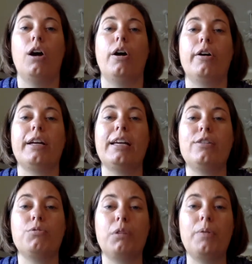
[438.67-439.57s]
Are
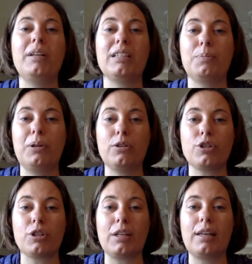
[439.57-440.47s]
kids growing
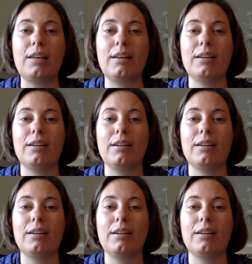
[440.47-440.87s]
spiritually?